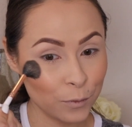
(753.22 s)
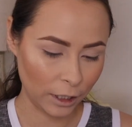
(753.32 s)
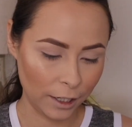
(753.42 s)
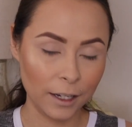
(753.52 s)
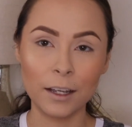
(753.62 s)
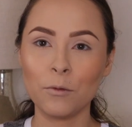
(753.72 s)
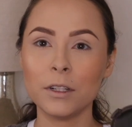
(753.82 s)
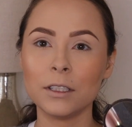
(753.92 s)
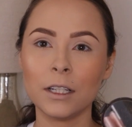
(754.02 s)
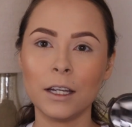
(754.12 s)
Okay, and
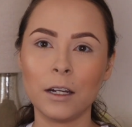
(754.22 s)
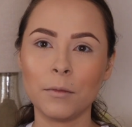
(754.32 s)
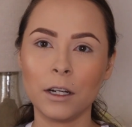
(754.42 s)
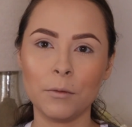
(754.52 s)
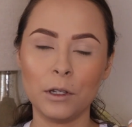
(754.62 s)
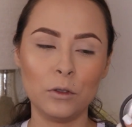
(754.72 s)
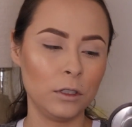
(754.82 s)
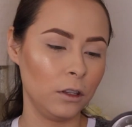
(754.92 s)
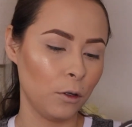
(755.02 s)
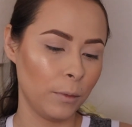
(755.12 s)
once again, I'm gonna be
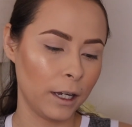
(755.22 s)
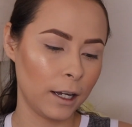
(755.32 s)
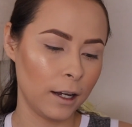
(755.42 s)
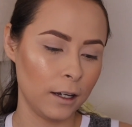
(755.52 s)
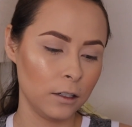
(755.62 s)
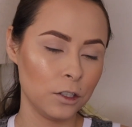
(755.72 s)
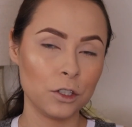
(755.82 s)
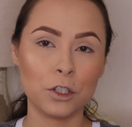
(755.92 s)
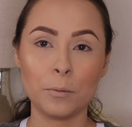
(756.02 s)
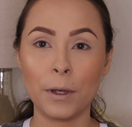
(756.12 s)
using the Becca
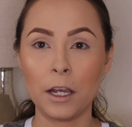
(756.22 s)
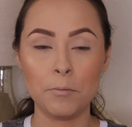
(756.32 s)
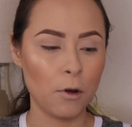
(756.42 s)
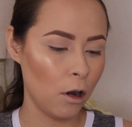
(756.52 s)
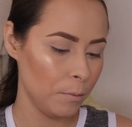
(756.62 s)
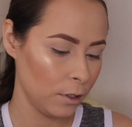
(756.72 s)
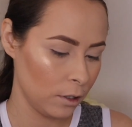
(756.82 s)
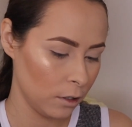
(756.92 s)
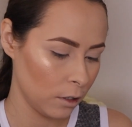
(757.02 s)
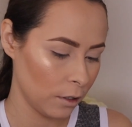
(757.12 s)
Champagne Pop
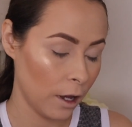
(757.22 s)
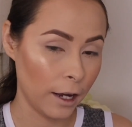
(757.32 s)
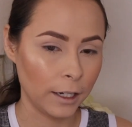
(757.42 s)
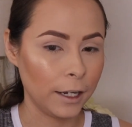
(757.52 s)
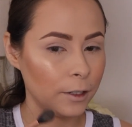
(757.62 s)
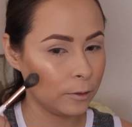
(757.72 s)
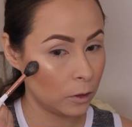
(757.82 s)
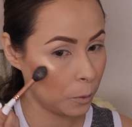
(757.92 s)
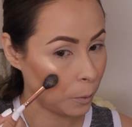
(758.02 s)
highlight.